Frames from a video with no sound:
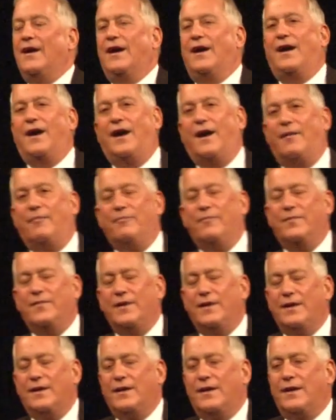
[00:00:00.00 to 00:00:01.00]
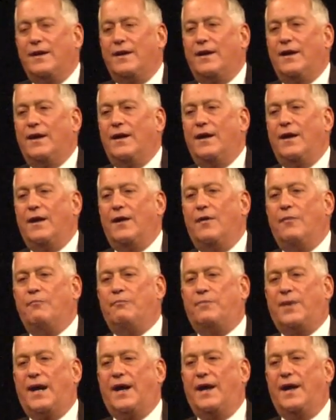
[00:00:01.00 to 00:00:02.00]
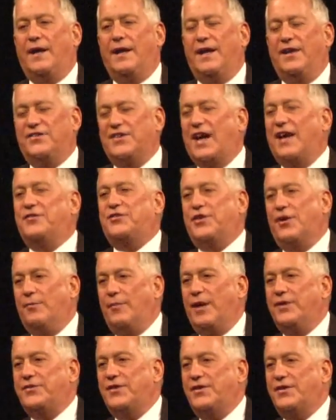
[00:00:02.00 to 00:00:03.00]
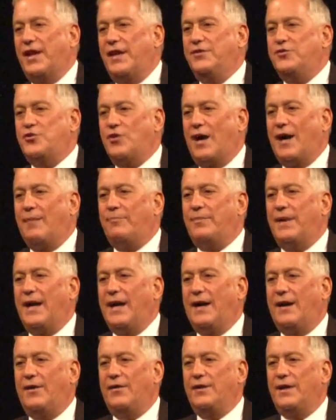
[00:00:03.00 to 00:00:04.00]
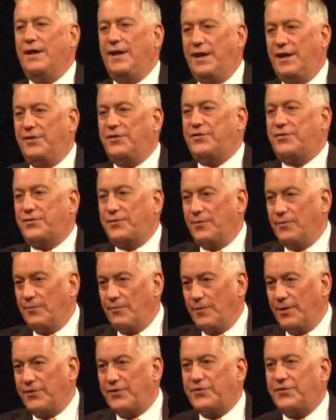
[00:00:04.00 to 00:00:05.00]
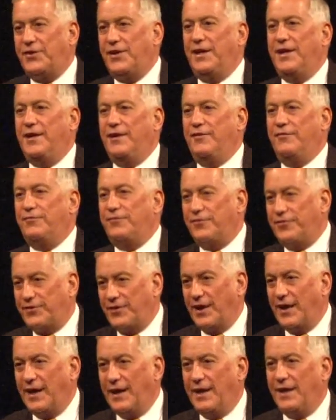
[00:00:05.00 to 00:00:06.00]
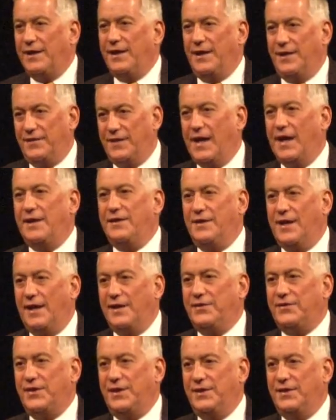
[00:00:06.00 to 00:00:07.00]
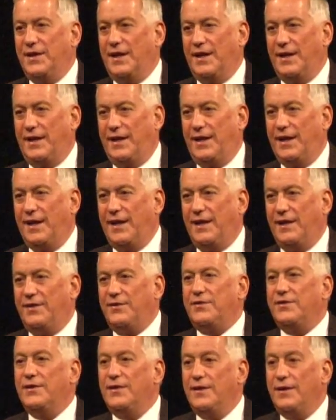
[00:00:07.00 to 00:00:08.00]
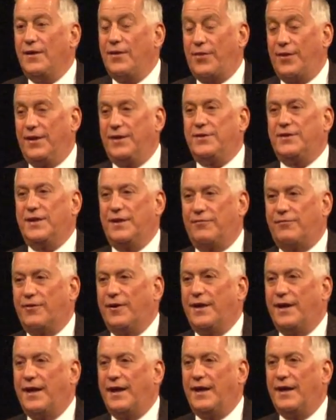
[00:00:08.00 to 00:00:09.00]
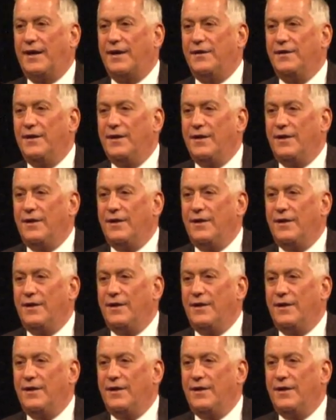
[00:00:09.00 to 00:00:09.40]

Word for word: But it's not so much that they drop out. It's what Steve said in that 1998 Think Different ad,